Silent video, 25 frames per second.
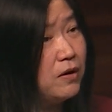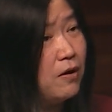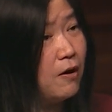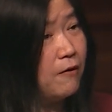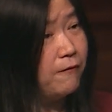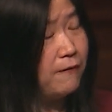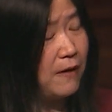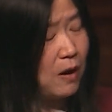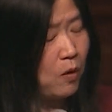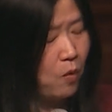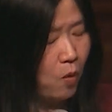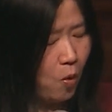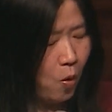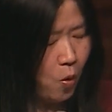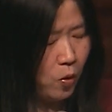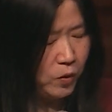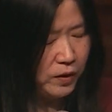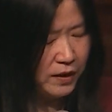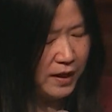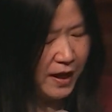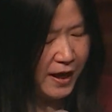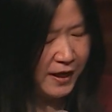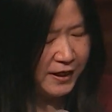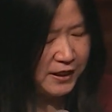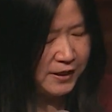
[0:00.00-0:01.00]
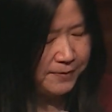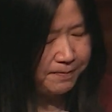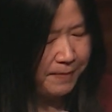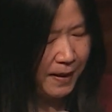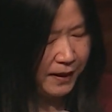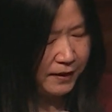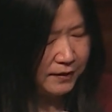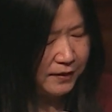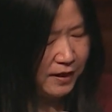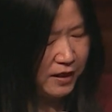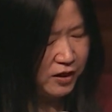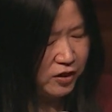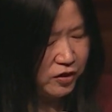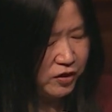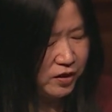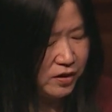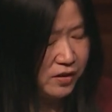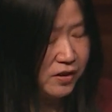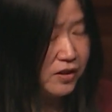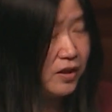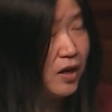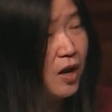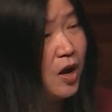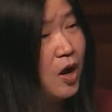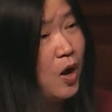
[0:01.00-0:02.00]
of our own
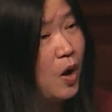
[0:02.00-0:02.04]
expectations